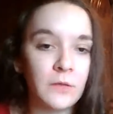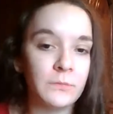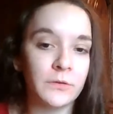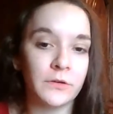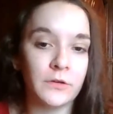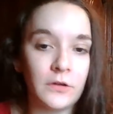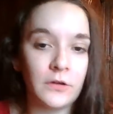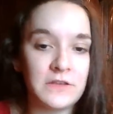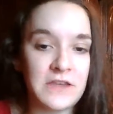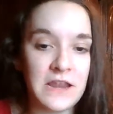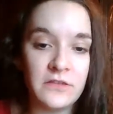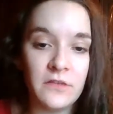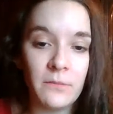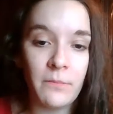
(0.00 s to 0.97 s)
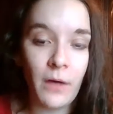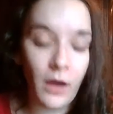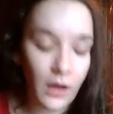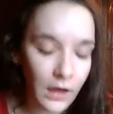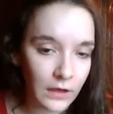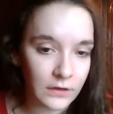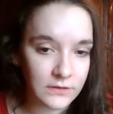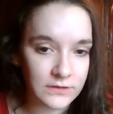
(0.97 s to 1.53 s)
I'm just gonna dip the
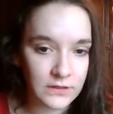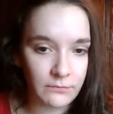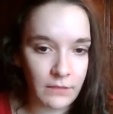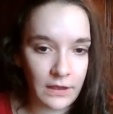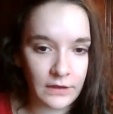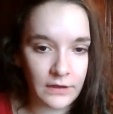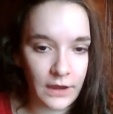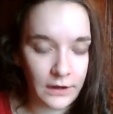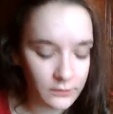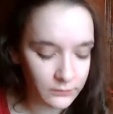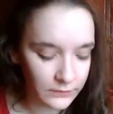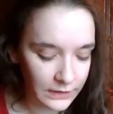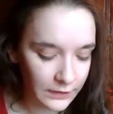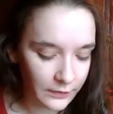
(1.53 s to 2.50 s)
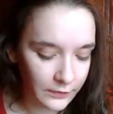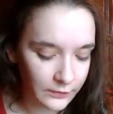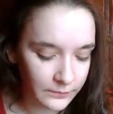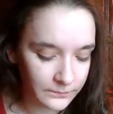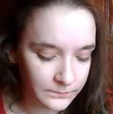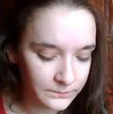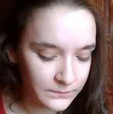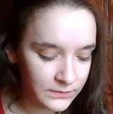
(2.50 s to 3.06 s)
box. And I'm like, I don't care.